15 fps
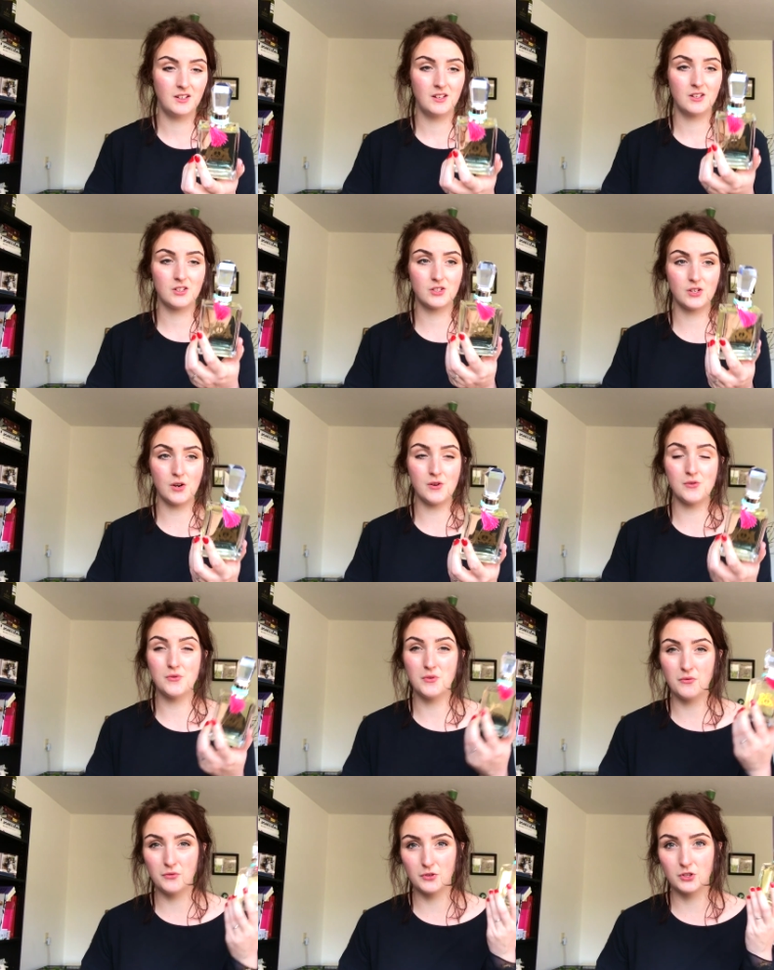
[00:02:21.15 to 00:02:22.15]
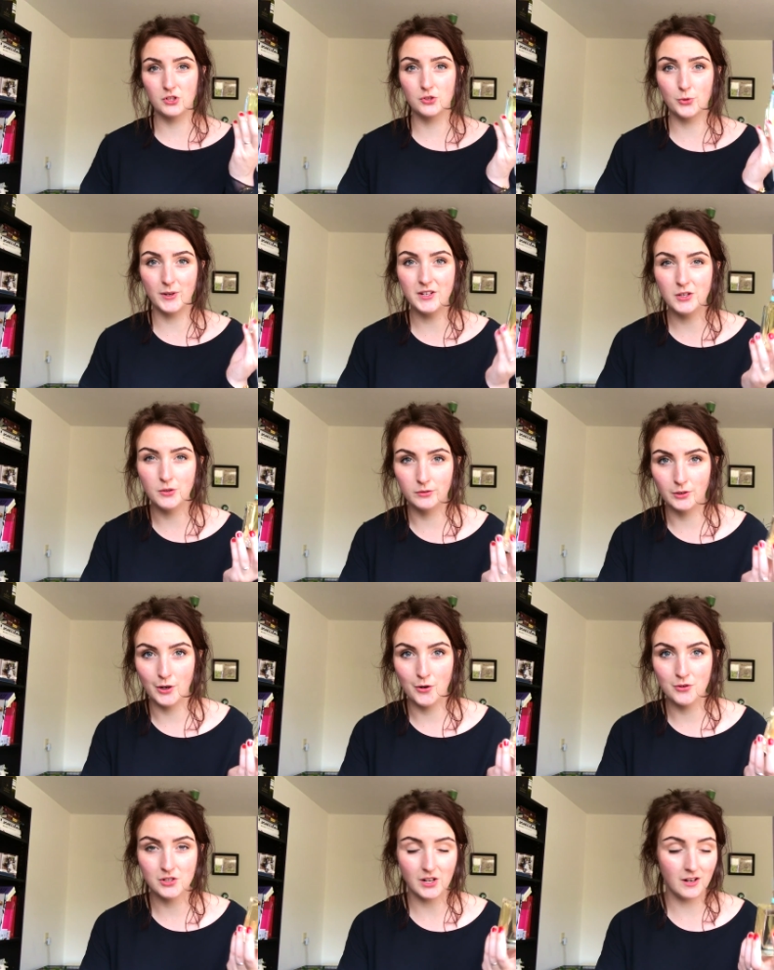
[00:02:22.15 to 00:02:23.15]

So for 20 euros,